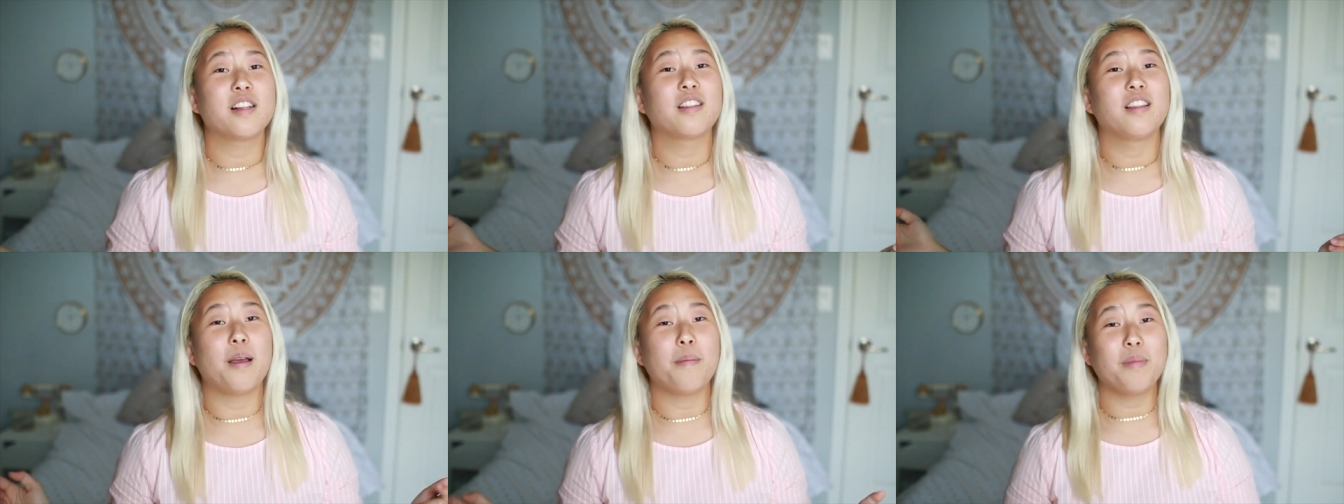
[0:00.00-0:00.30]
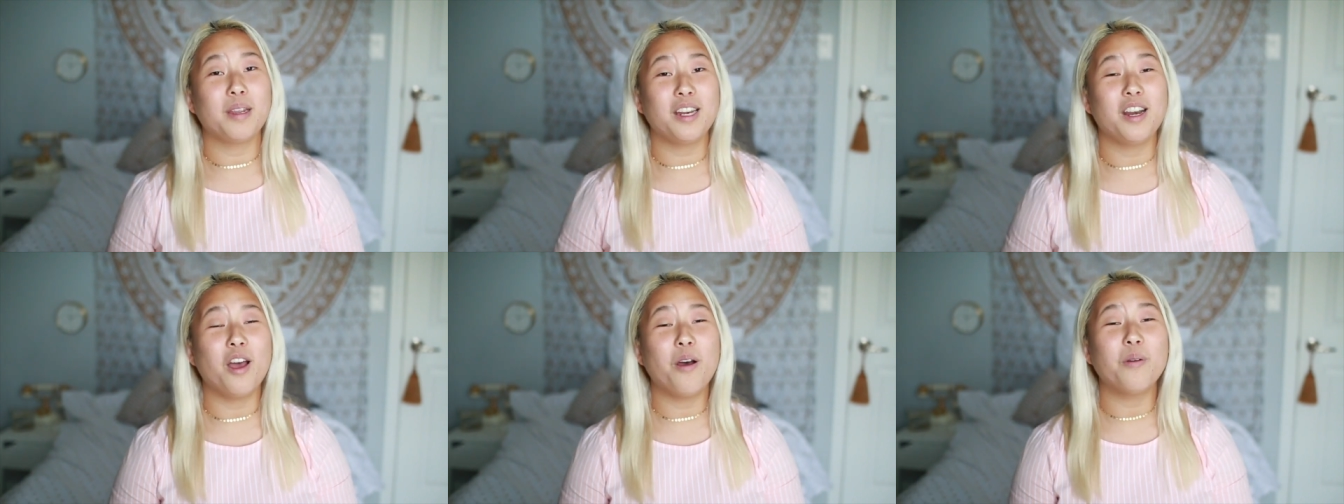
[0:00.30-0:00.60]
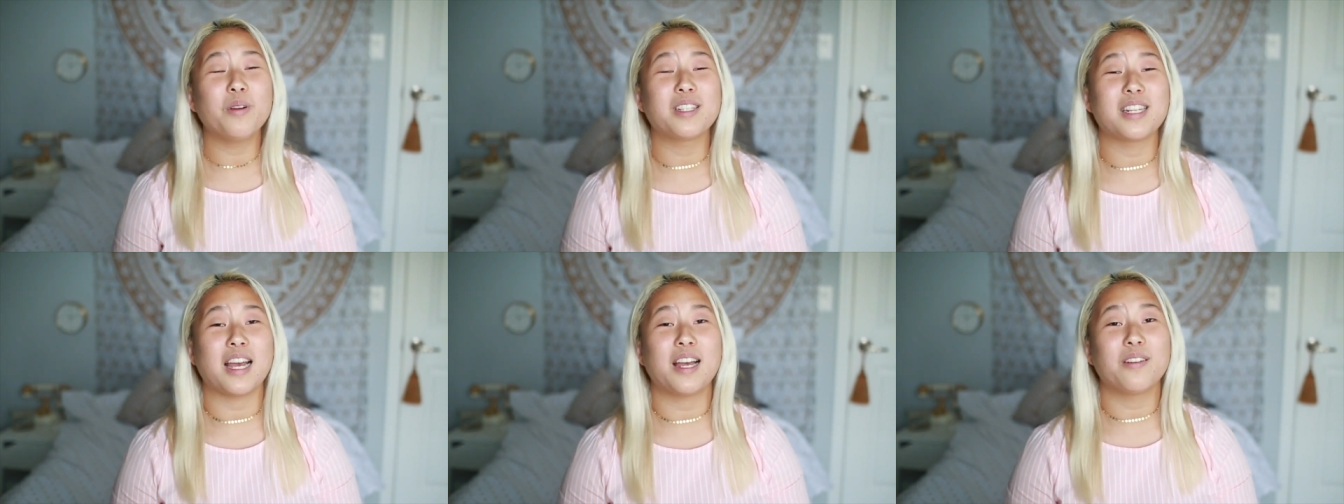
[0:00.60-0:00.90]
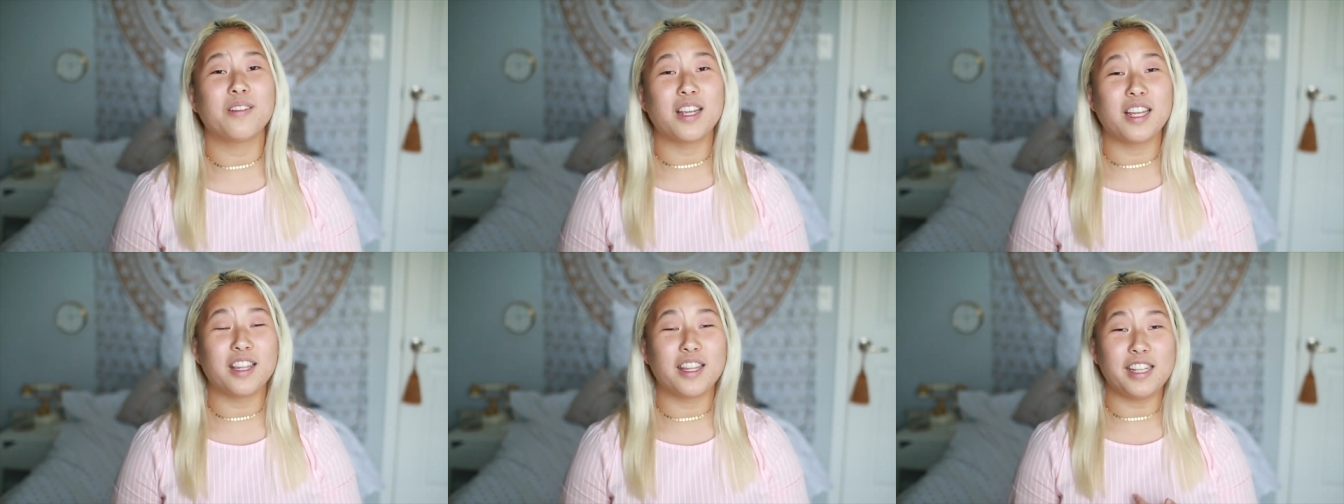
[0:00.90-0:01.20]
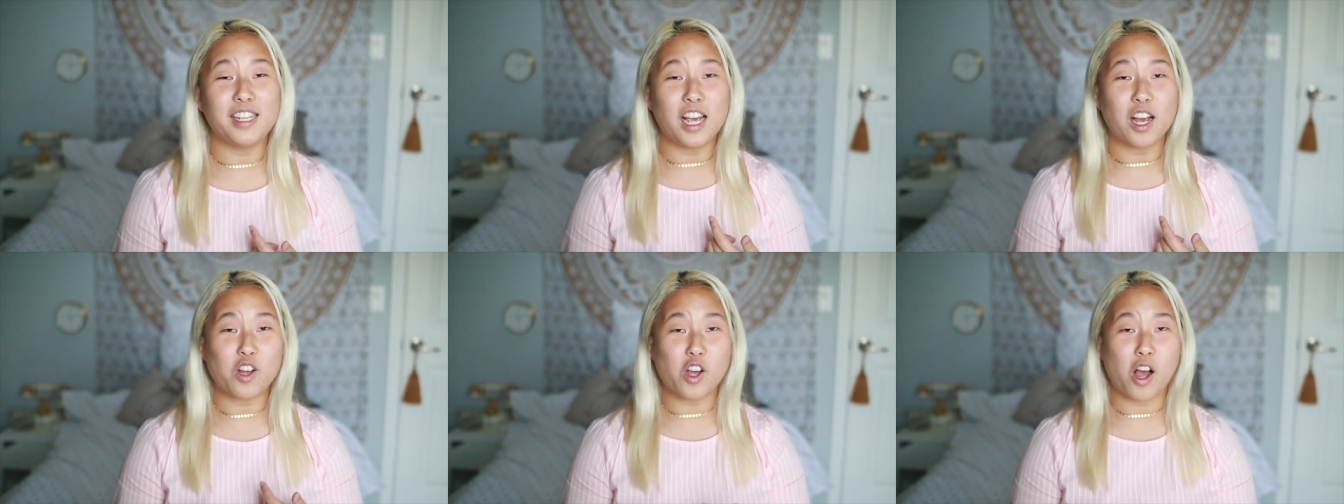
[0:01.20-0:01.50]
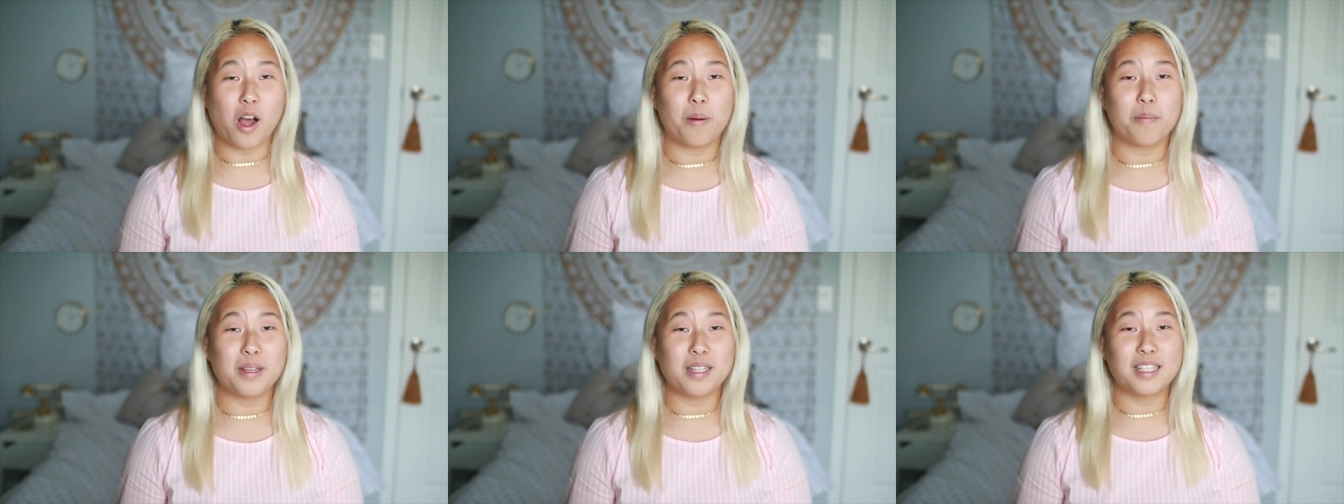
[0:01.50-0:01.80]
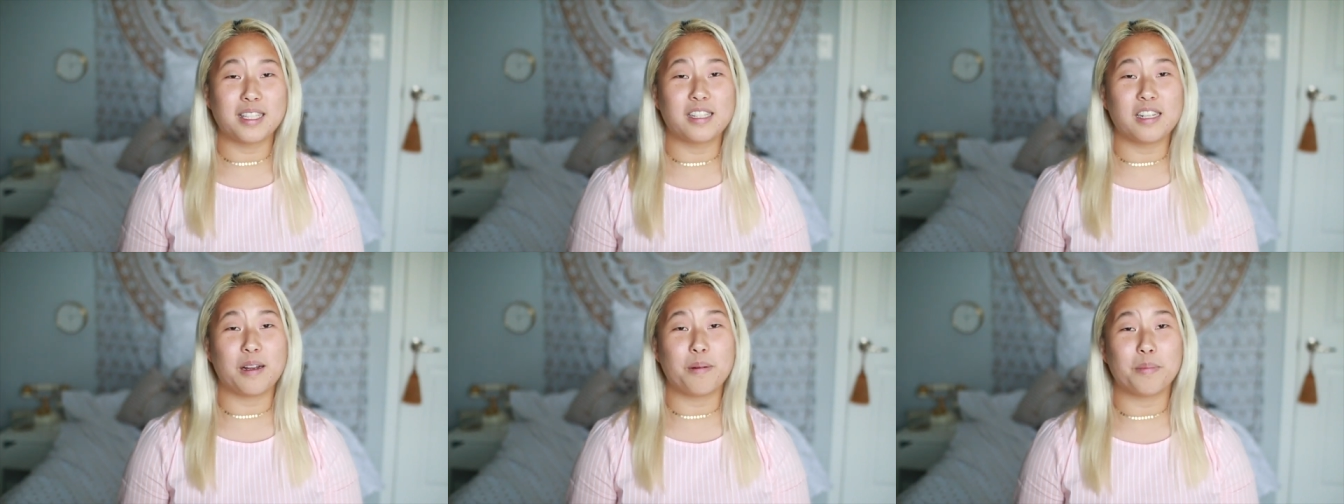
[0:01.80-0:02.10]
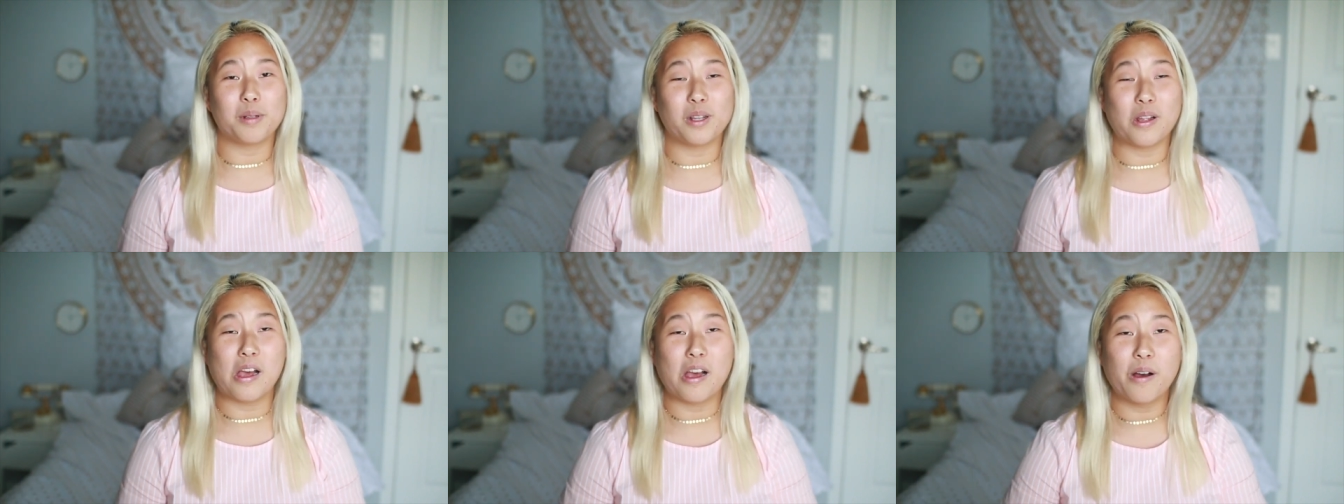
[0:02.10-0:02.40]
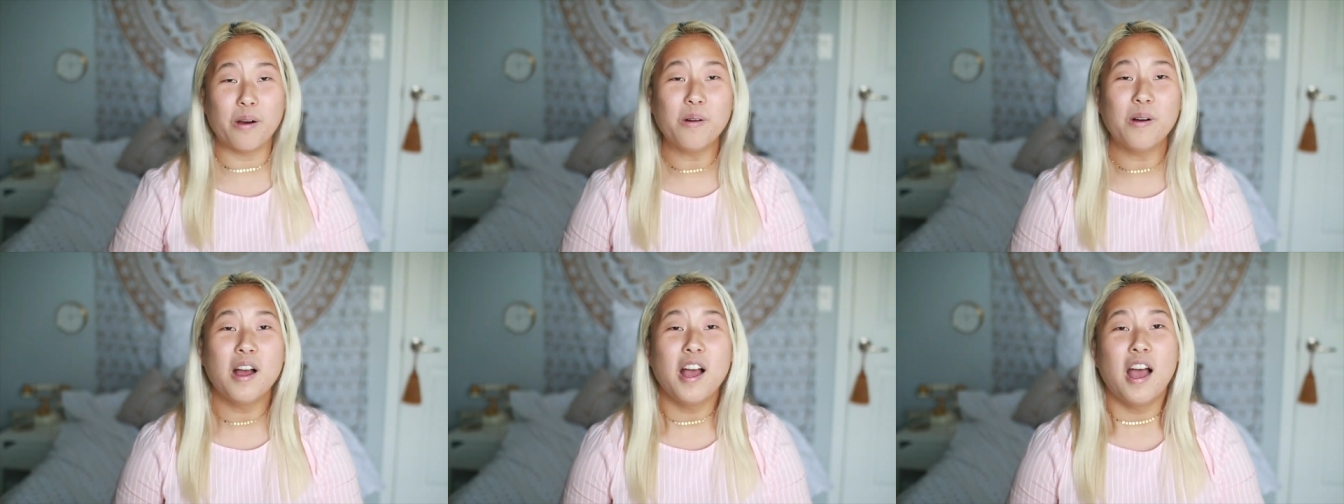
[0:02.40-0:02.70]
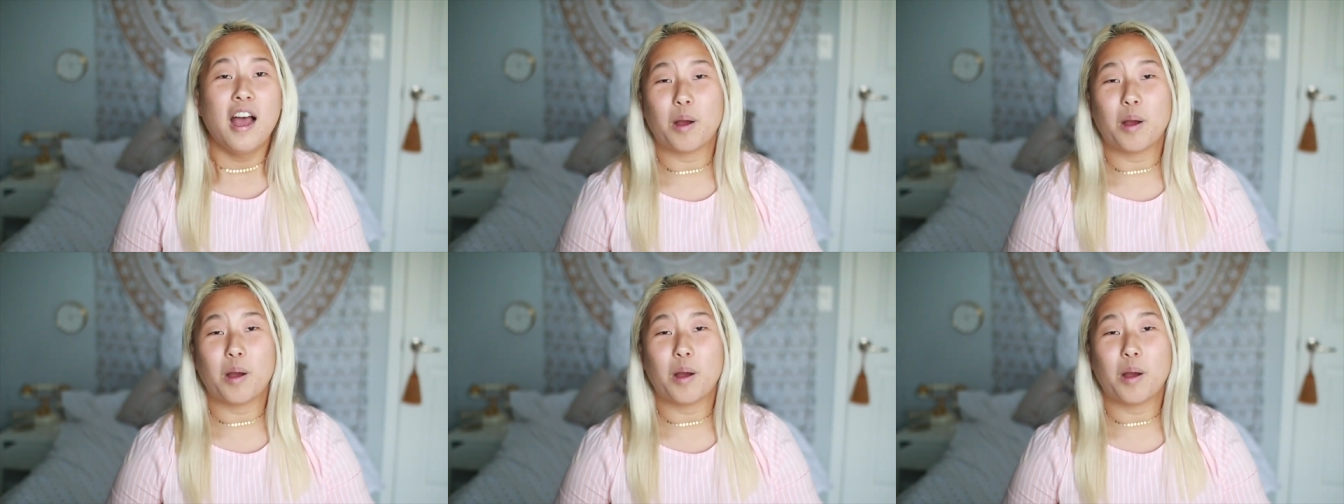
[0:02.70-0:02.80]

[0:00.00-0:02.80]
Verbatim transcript: let me know down in the comments down below.